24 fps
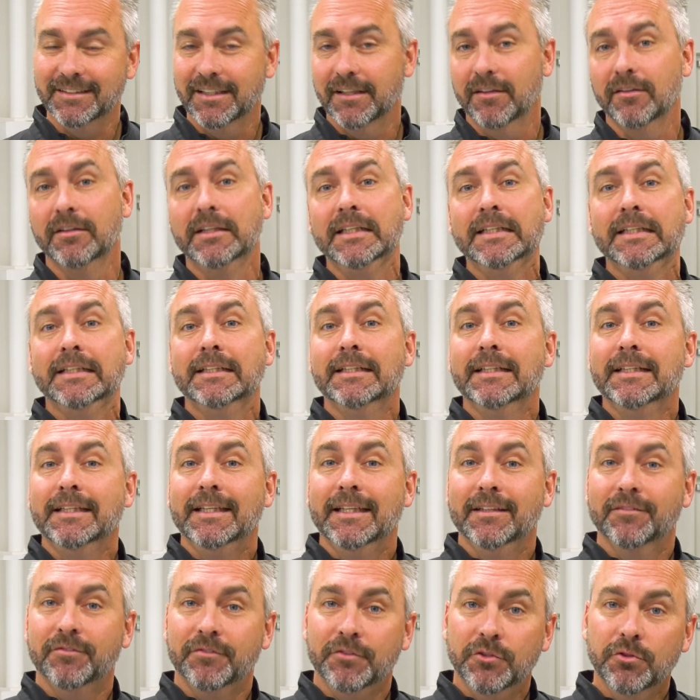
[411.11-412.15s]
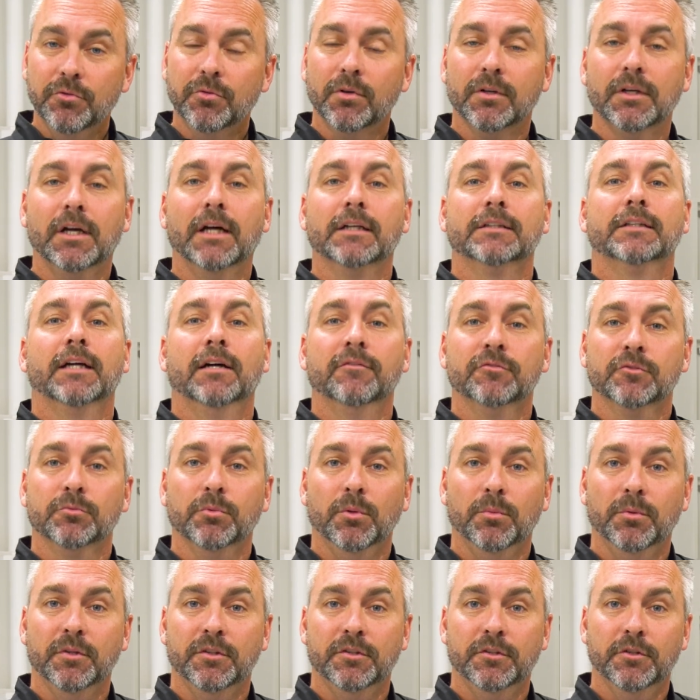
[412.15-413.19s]
Now, if you are not
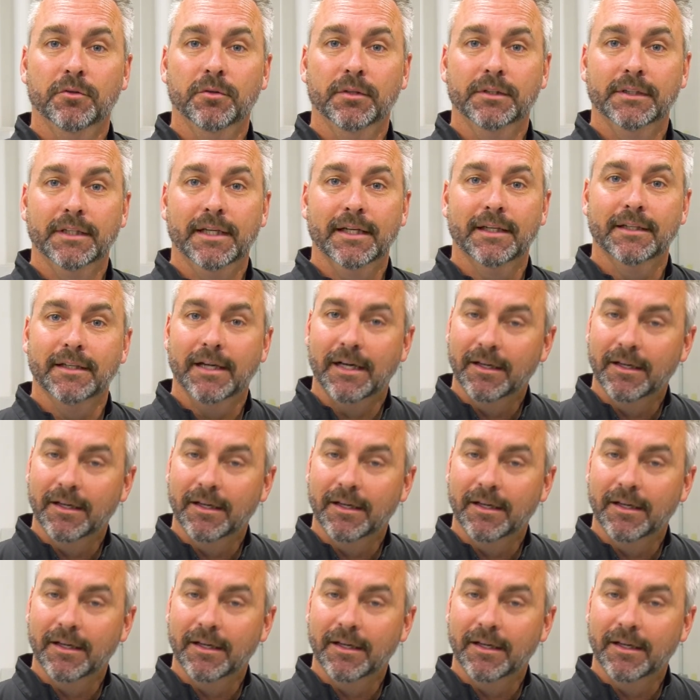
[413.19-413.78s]
comfortable with doing that.